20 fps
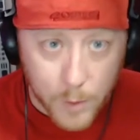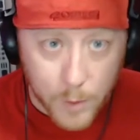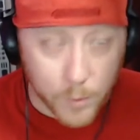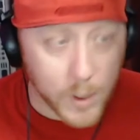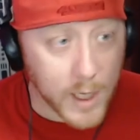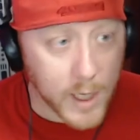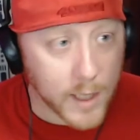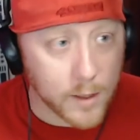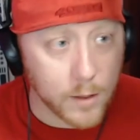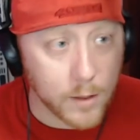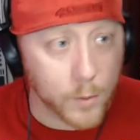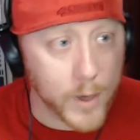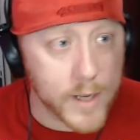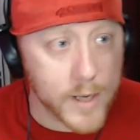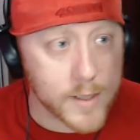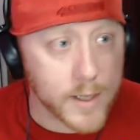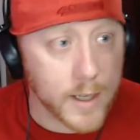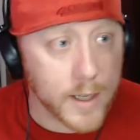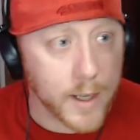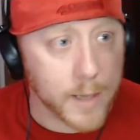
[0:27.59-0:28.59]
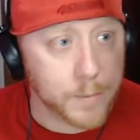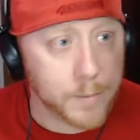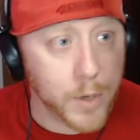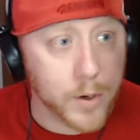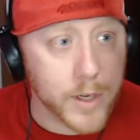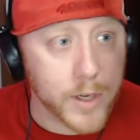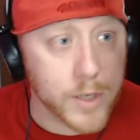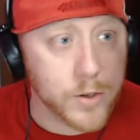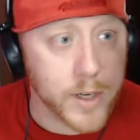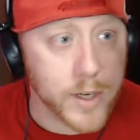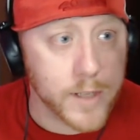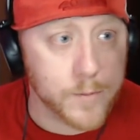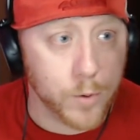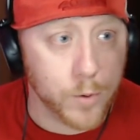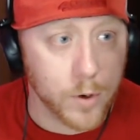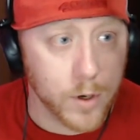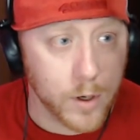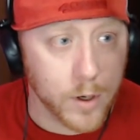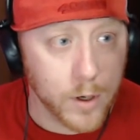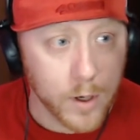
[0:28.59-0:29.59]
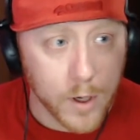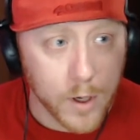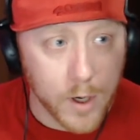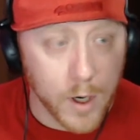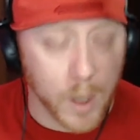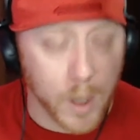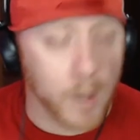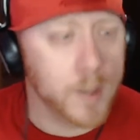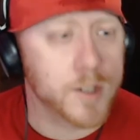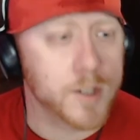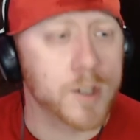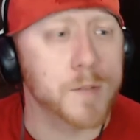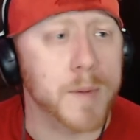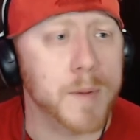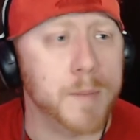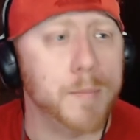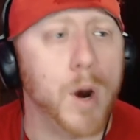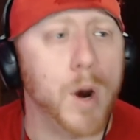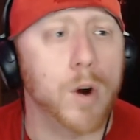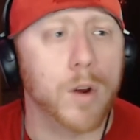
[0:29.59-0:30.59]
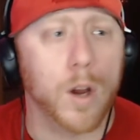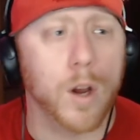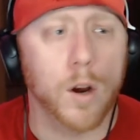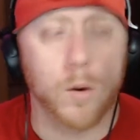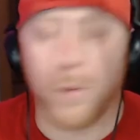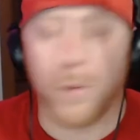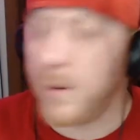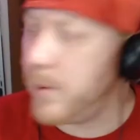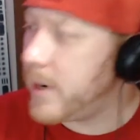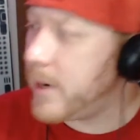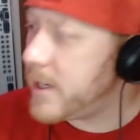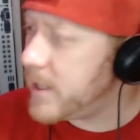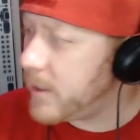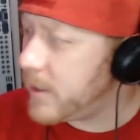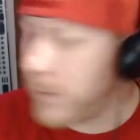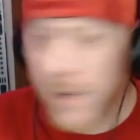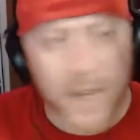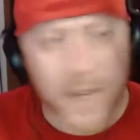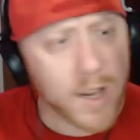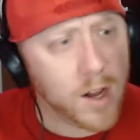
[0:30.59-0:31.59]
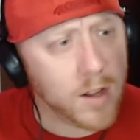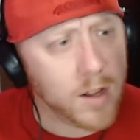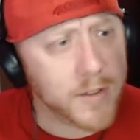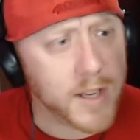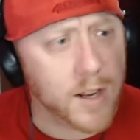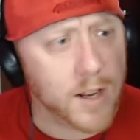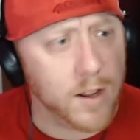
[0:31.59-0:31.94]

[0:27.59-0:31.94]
We're not going to waste any like Poke Transporter, or excuse me, Pogo. What, what, is it, what do they call it?